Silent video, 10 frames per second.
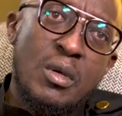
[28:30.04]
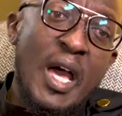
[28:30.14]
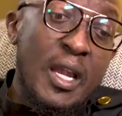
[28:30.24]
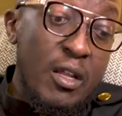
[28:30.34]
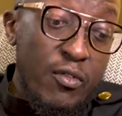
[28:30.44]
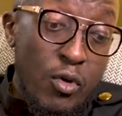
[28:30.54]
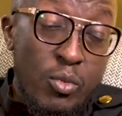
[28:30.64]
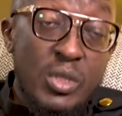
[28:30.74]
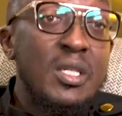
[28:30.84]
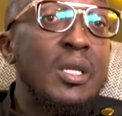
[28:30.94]
I leave home
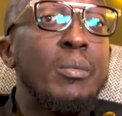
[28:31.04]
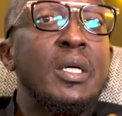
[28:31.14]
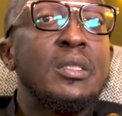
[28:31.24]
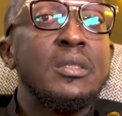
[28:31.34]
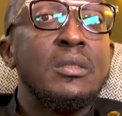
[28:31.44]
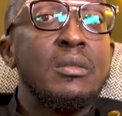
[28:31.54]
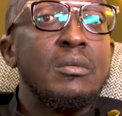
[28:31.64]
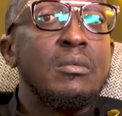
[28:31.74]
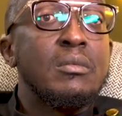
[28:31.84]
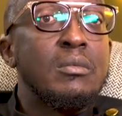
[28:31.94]
with slippers.
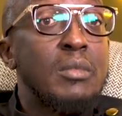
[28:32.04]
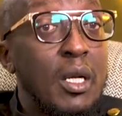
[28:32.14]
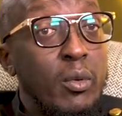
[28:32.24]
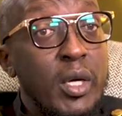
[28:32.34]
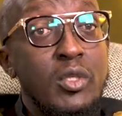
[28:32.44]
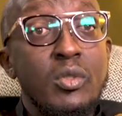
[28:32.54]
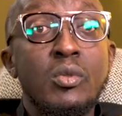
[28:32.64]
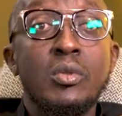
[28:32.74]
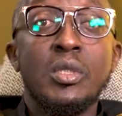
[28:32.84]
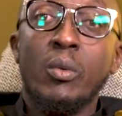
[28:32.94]
I'll wear
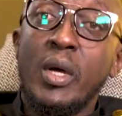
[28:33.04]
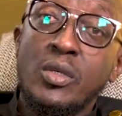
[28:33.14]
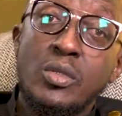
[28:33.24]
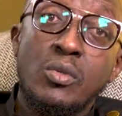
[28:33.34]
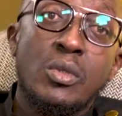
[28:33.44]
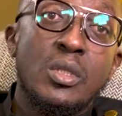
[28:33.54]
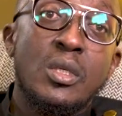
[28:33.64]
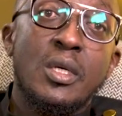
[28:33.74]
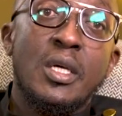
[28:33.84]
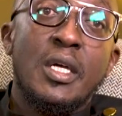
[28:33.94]
shoes. I'll wear a suit.
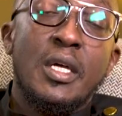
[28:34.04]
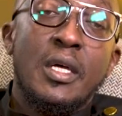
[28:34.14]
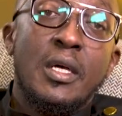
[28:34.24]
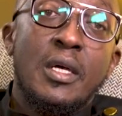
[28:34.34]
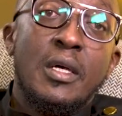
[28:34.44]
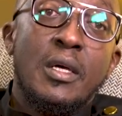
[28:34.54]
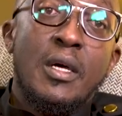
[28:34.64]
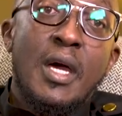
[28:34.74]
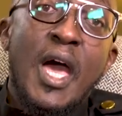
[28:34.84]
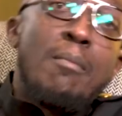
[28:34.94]

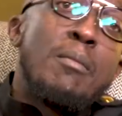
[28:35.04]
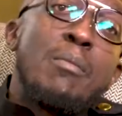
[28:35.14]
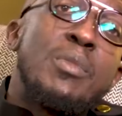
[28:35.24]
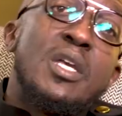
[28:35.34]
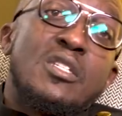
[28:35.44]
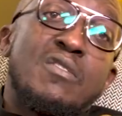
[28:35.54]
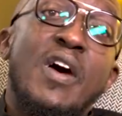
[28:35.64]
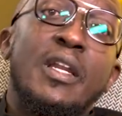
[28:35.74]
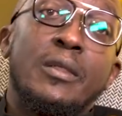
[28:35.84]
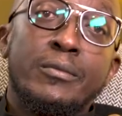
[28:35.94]
I am my biggest fan.